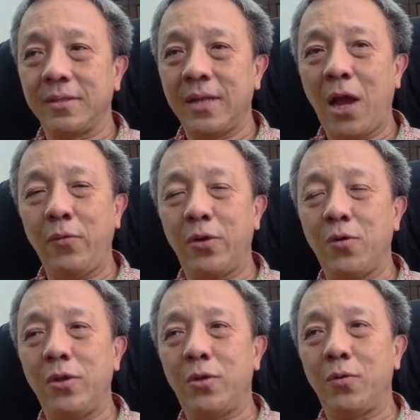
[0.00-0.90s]
Now we
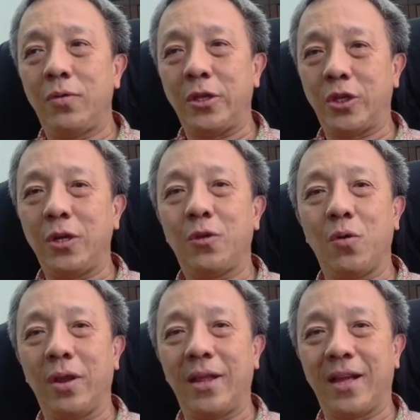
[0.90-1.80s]
go into searching
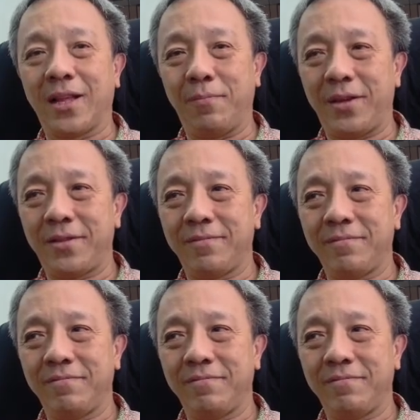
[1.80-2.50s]
scholarly databases.